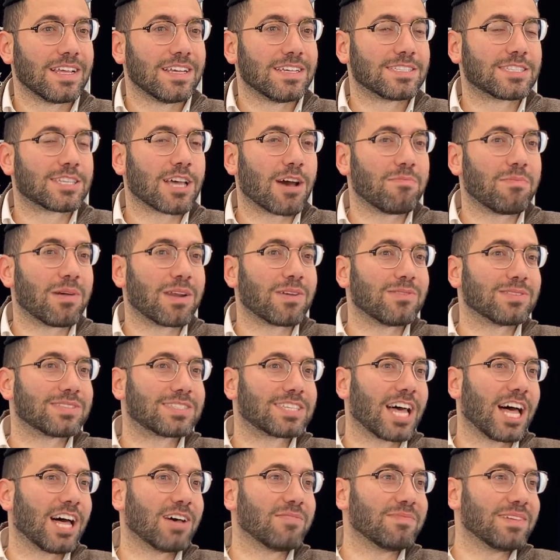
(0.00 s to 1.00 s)
Somebody was
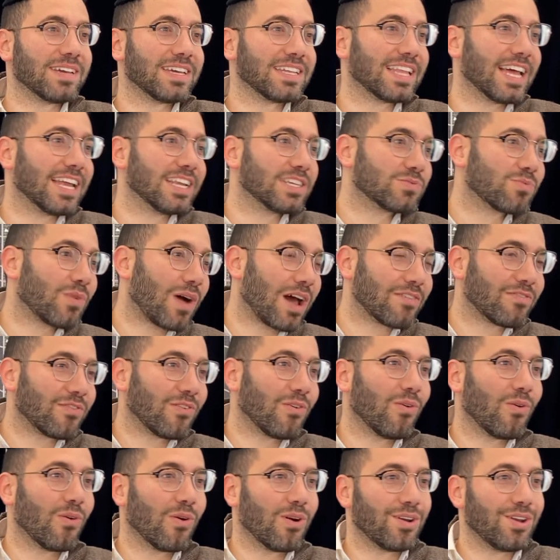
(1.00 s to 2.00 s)
telling me that his wife
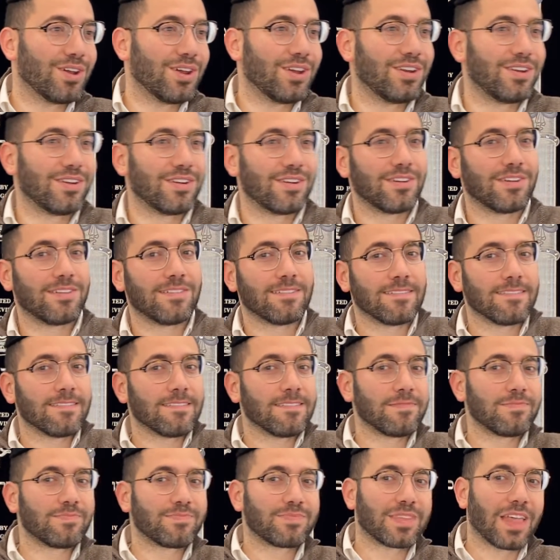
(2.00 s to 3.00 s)
ordered
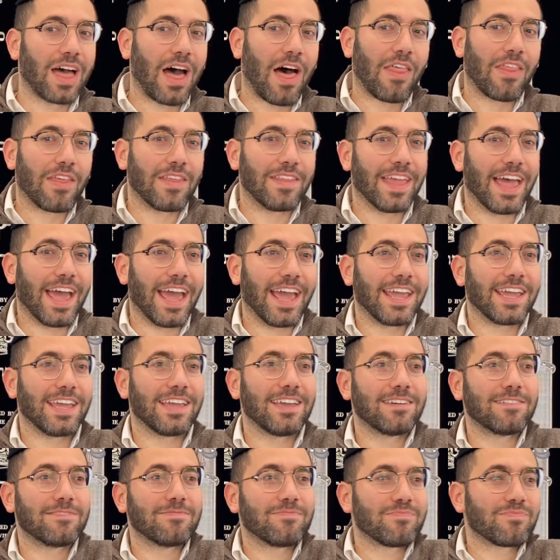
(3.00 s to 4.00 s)
the other
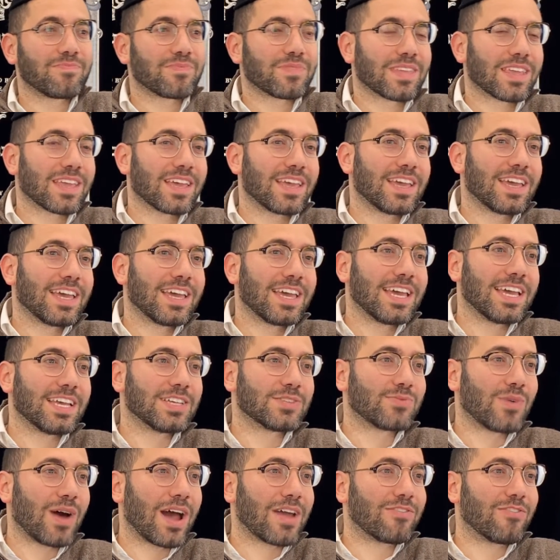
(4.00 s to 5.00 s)
day.
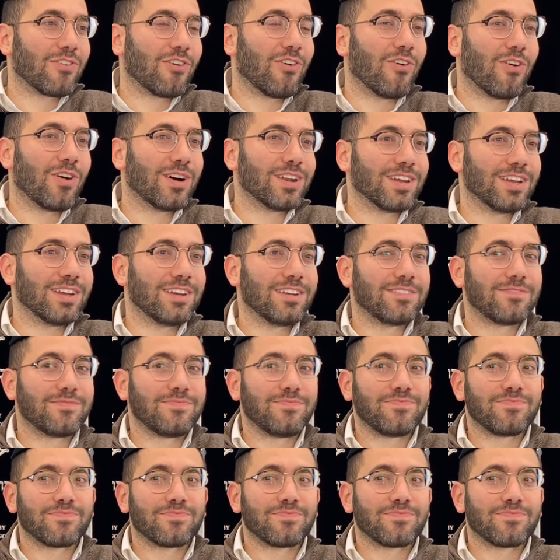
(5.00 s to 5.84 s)
His wife ordered.